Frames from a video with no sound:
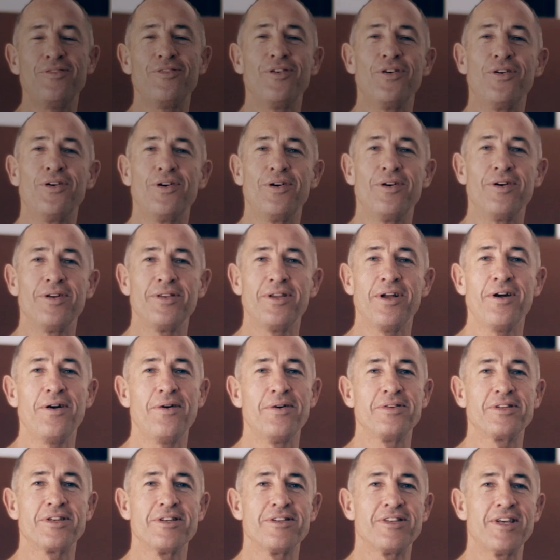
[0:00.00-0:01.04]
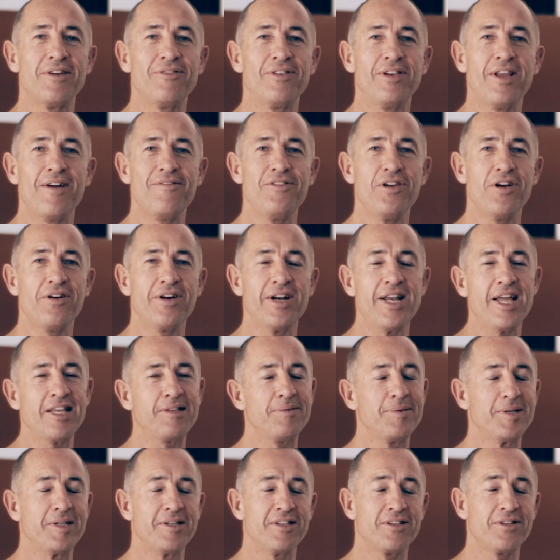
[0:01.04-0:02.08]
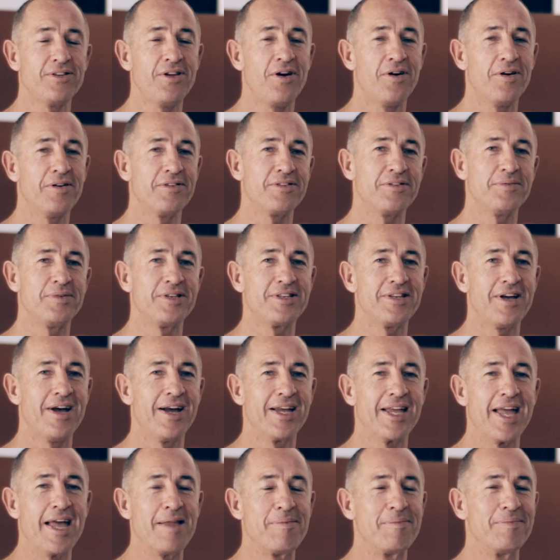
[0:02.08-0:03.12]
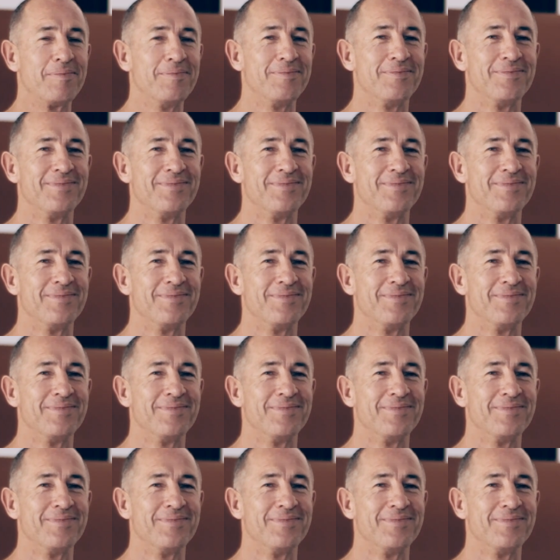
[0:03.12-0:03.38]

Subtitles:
for, I was going to say for Love Yoga Anatomy, and it's not, so we start again.